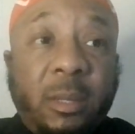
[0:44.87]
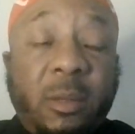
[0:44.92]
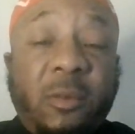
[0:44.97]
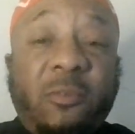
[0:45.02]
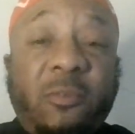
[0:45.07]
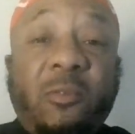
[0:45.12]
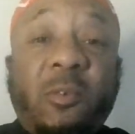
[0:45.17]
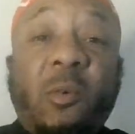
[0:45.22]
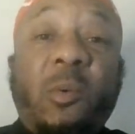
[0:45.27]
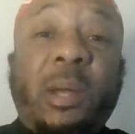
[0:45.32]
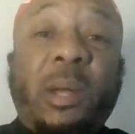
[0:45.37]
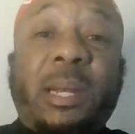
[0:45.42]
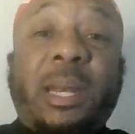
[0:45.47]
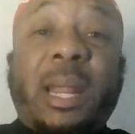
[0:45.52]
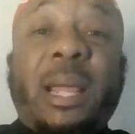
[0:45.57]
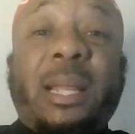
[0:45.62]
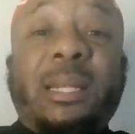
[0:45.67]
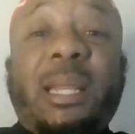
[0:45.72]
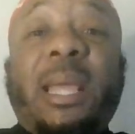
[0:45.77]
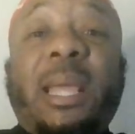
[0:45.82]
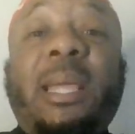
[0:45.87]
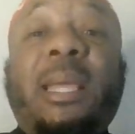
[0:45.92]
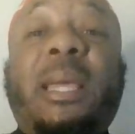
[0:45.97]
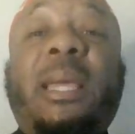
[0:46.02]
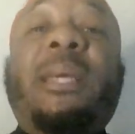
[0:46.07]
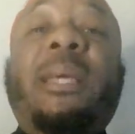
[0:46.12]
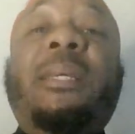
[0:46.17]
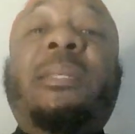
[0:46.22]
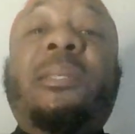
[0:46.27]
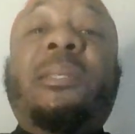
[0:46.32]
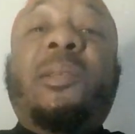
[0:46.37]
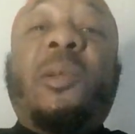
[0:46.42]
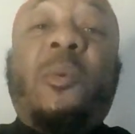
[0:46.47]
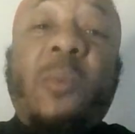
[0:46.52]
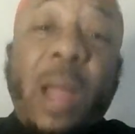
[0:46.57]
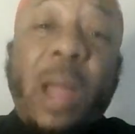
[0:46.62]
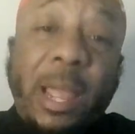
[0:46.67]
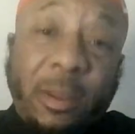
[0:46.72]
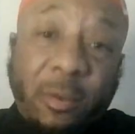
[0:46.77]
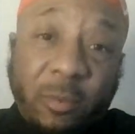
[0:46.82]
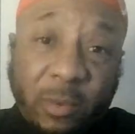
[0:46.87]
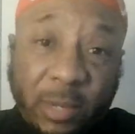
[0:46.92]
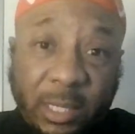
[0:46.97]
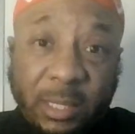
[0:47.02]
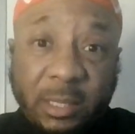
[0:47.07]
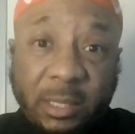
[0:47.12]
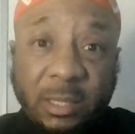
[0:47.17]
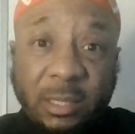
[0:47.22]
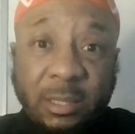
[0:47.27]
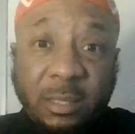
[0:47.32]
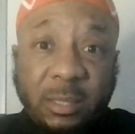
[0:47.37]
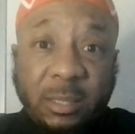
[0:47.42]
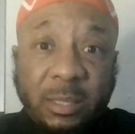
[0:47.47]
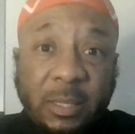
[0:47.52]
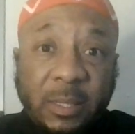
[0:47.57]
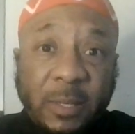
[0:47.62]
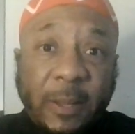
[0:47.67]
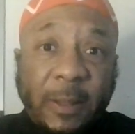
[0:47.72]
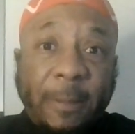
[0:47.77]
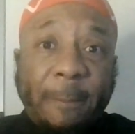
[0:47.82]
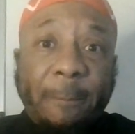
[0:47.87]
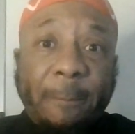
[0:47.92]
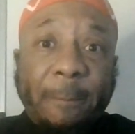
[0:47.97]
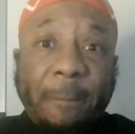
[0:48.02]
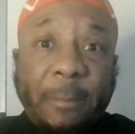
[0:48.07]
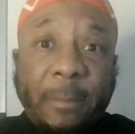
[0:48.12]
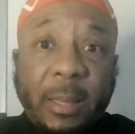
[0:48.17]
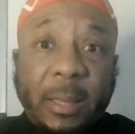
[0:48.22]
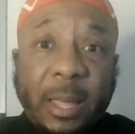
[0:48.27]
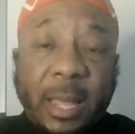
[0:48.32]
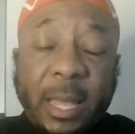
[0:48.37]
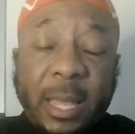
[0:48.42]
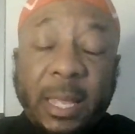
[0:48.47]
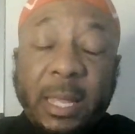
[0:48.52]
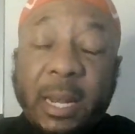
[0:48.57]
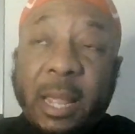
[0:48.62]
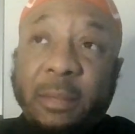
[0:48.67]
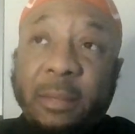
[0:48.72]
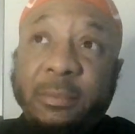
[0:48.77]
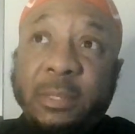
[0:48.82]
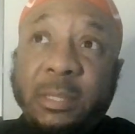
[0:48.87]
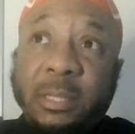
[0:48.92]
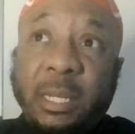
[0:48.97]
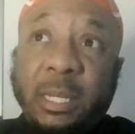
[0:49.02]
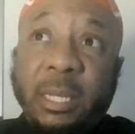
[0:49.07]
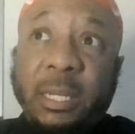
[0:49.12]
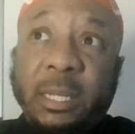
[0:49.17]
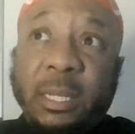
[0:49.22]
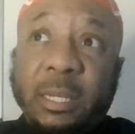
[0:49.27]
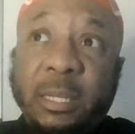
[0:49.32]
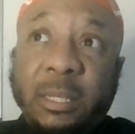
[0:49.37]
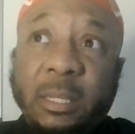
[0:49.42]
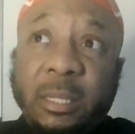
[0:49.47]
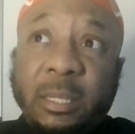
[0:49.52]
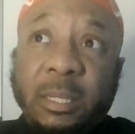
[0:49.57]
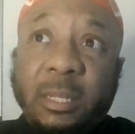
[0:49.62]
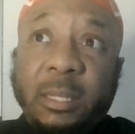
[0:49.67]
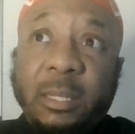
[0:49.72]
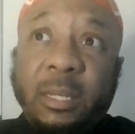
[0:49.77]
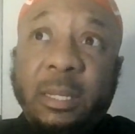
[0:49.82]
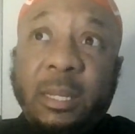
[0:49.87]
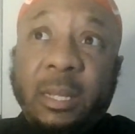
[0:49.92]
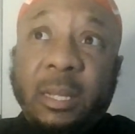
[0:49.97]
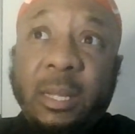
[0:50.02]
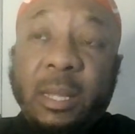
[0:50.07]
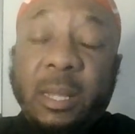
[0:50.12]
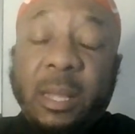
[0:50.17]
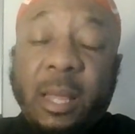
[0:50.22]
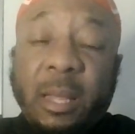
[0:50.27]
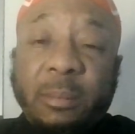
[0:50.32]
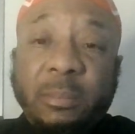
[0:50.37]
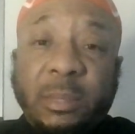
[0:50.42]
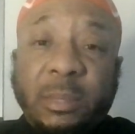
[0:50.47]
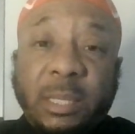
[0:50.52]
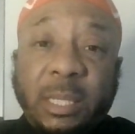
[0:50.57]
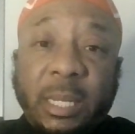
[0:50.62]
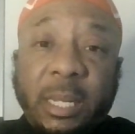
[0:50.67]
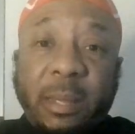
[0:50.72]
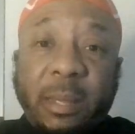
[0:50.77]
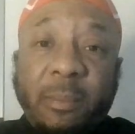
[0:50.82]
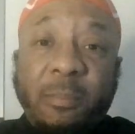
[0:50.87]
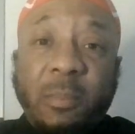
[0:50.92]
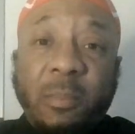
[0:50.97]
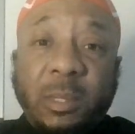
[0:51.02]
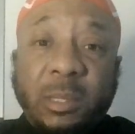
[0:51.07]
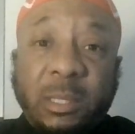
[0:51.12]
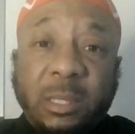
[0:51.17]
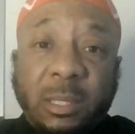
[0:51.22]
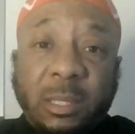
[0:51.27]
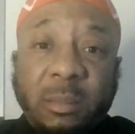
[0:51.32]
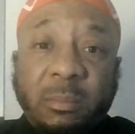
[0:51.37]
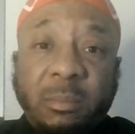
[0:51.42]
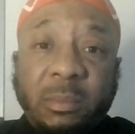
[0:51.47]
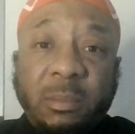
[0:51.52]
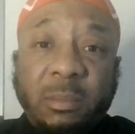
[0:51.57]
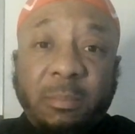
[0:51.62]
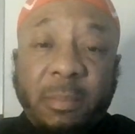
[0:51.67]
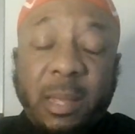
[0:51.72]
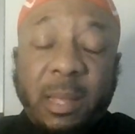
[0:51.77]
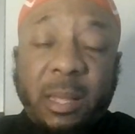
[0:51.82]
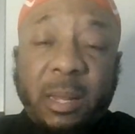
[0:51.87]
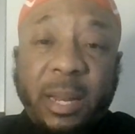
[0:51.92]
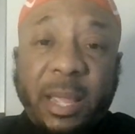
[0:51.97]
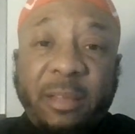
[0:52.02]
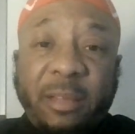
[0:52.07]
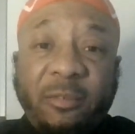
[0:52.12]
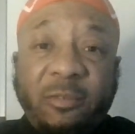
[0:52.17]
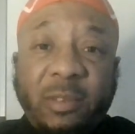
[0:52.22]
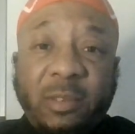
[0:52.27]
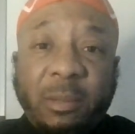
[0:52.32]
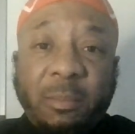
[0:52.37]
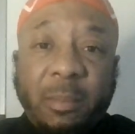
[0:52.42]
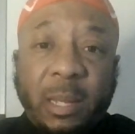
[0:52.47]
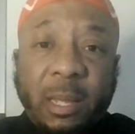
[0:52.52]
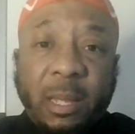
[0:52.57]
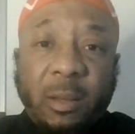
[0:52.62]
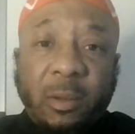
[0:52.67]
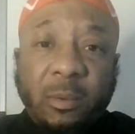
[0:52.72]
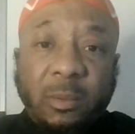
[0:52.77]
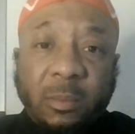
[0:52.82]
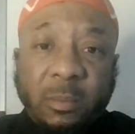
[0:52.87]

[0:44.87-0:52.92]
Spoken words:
for what they think is the right reasons. And I'm seeing Muslims, male and female,